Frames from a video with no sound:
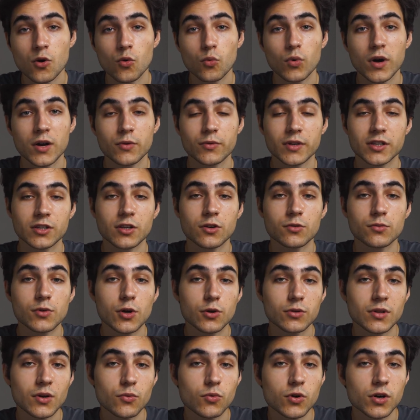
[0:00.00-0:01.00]
when we don't
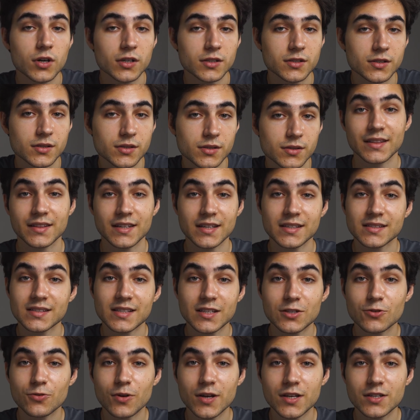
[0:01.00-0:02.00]
know the words. This
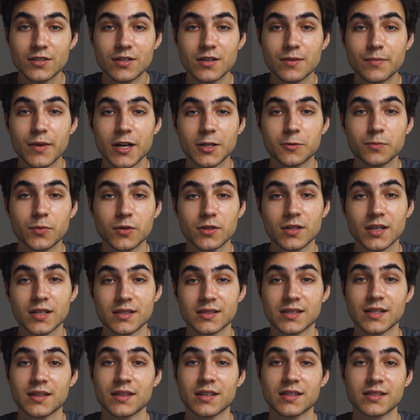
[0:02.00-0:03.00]
situation might put
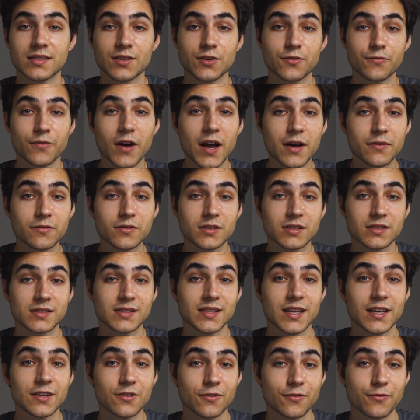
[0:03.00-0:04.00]
us in the survival
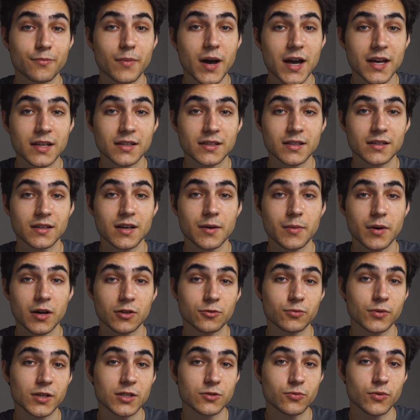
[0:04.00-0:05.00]
state of mind
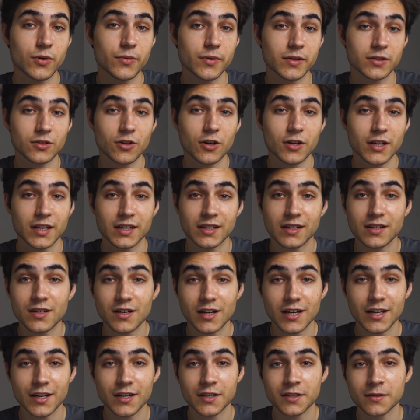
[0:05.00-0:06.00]
about which we were talking
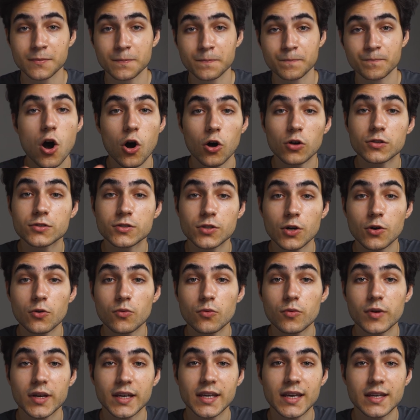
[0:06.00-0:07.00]
earlier. Also,
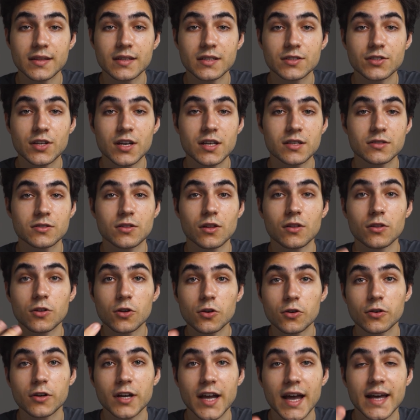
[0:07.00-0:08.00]
we get the chance to
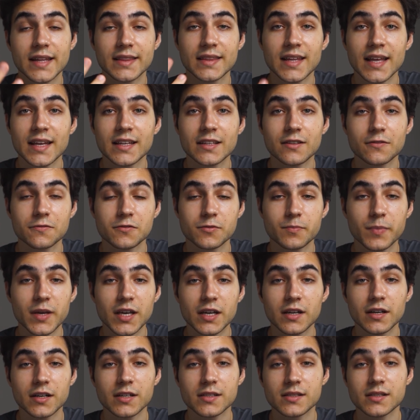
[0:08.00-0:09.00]
look at native
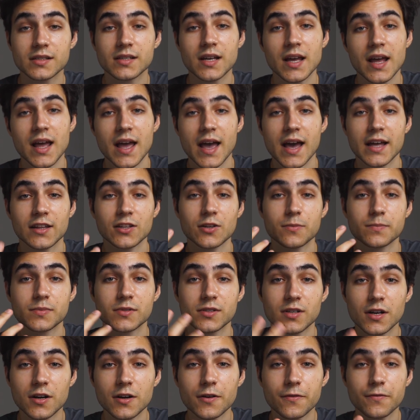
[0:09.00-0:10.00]
speakers and
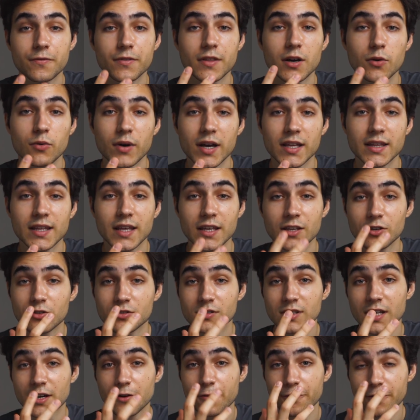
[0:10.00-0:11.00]
observe the way they
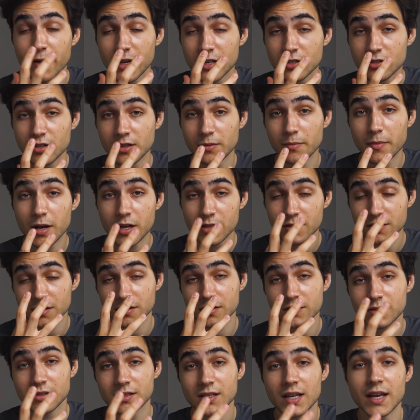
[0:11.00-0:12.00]
use their facial
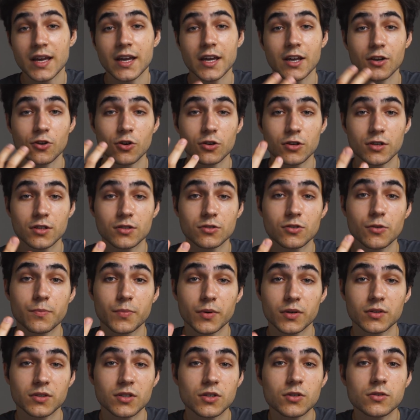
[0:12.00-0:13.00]
muscles in order to
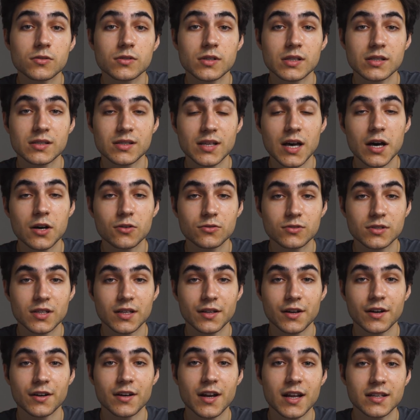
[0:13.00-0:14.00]
produce the sounds
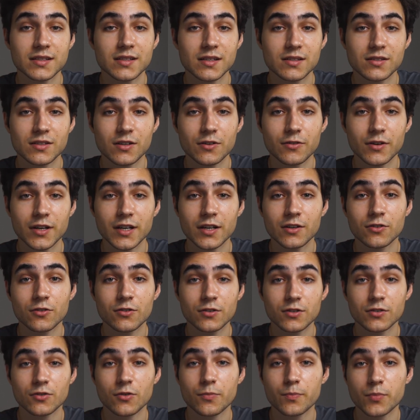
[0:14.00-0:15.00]
that are necessary in
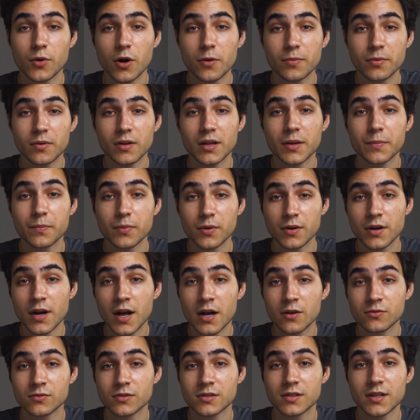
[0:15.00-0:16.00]
order to properly
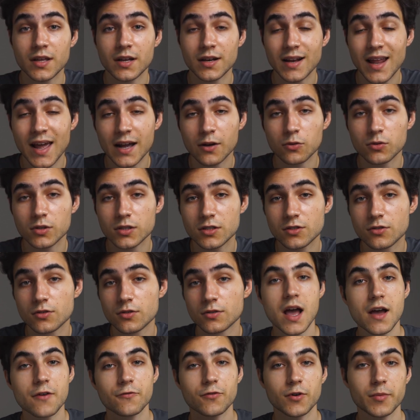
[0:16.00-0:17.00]
pronounce their
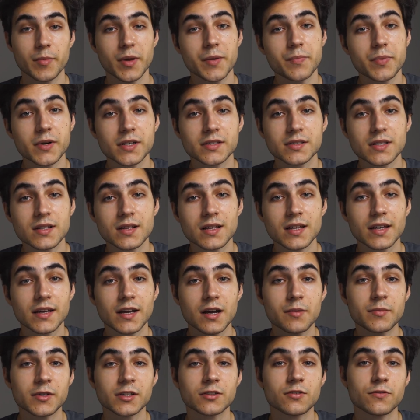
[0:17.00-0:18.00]
language. For me personally,
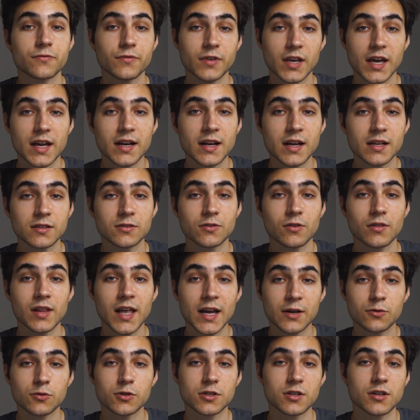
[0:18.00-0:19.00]
coming to Vienna to
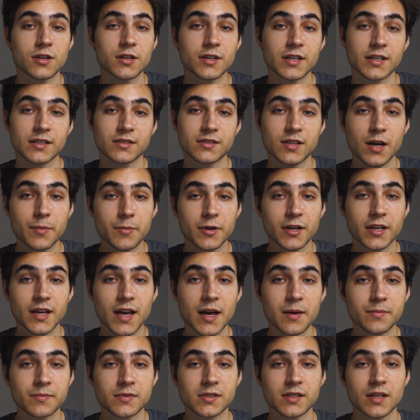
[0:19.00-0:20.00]
language learning summer
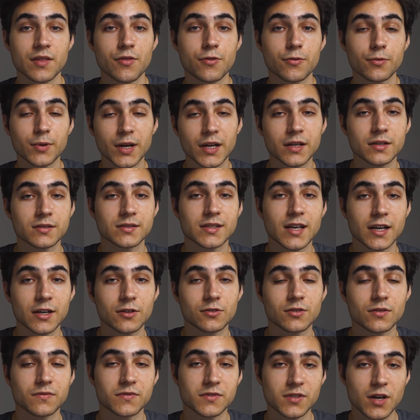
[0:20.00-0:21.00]
camps in 3
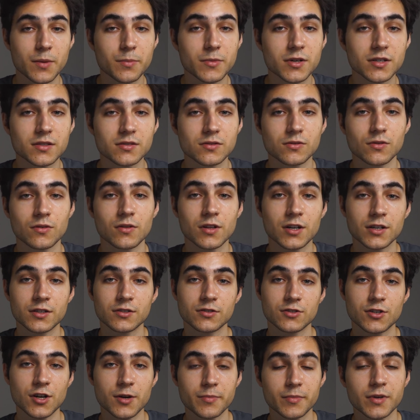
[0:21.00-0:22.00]
consecutive summers to
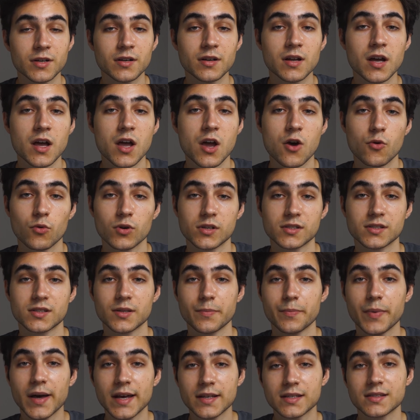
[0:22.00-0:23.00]
learn German was
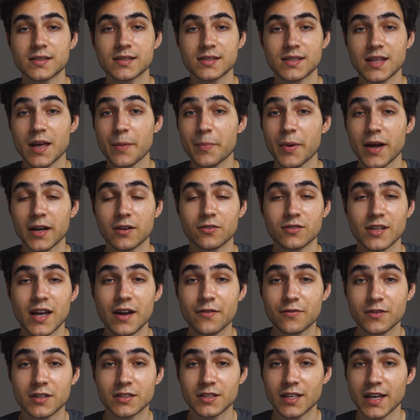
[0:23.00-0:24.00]
the best step I could
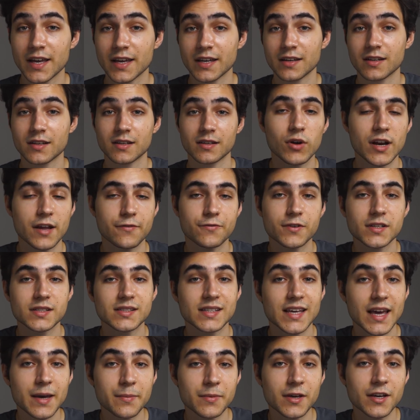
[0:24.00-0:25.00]
ever take. When I
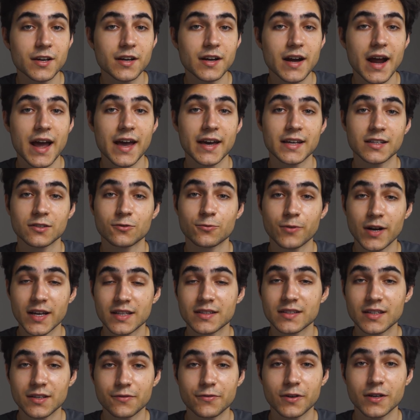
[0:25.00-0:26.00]
first came here, I had
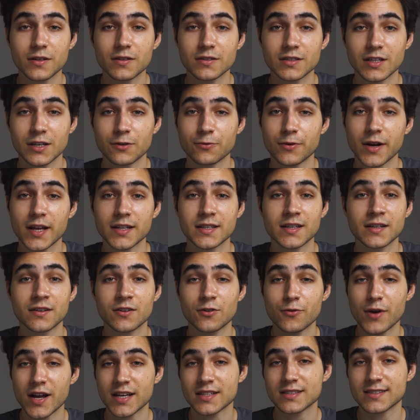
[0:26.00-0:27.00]
great difficulty creating
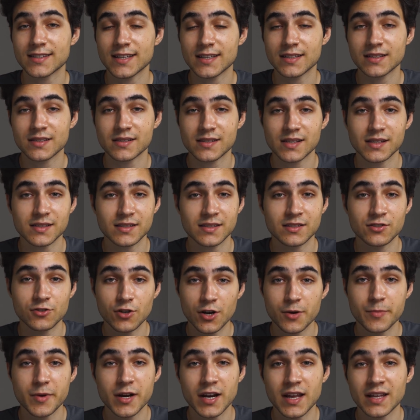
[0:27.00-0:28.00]
correct sentences in
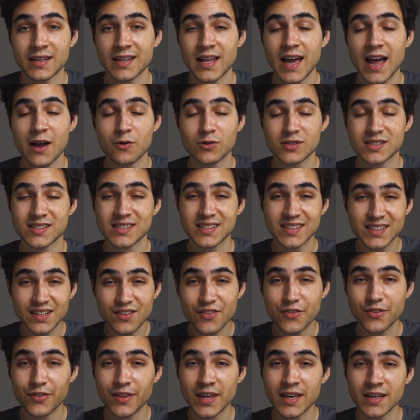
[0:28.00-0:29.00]
German, and I was
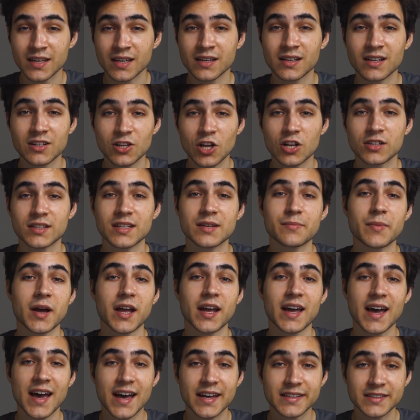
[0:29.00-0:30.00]
still thinking a lot in
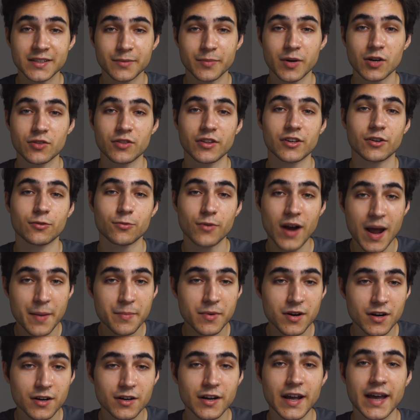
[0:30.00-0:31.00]
my head about the
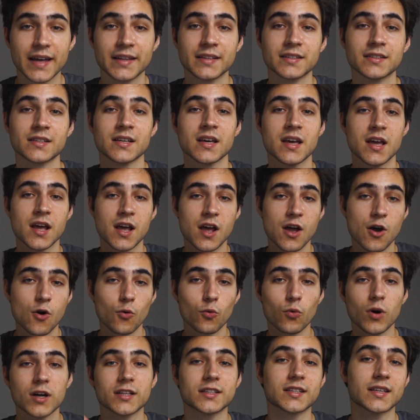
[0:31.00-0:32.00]
grammar and
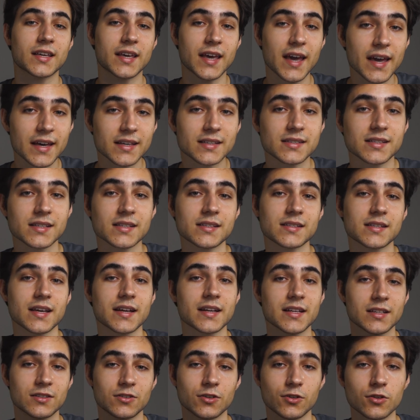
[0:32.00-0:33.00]
what cases I
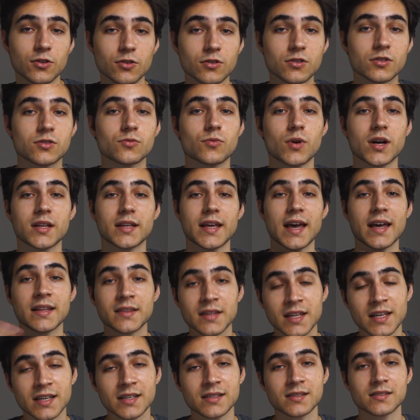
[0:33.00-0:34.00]
need to use, what
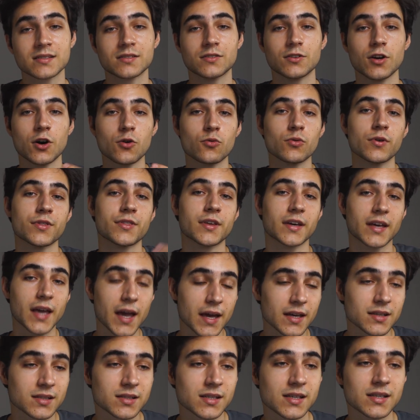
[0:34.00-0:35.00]
endings go with the
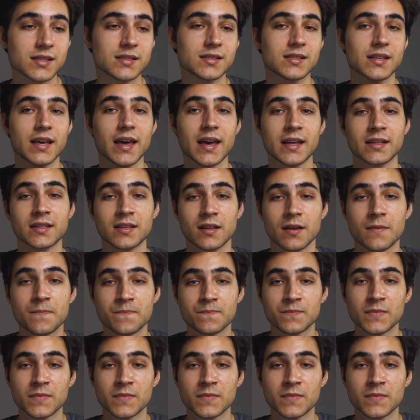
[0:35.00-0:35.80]
cases, and